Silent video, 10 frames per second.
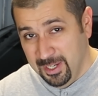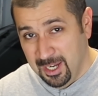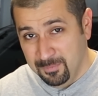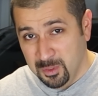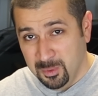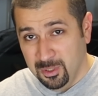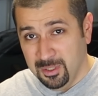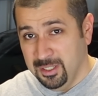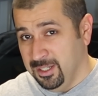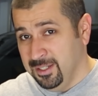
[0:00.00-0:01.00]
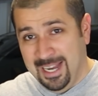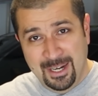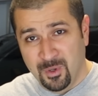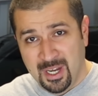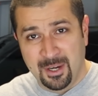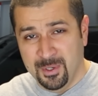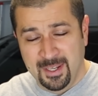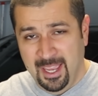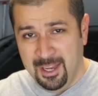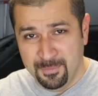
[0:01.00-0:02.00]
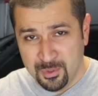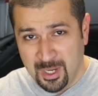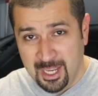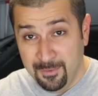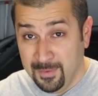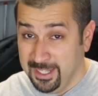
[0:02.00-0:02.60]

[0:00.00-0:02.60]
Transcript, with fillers: comfortable in an hour, hour and a half drive.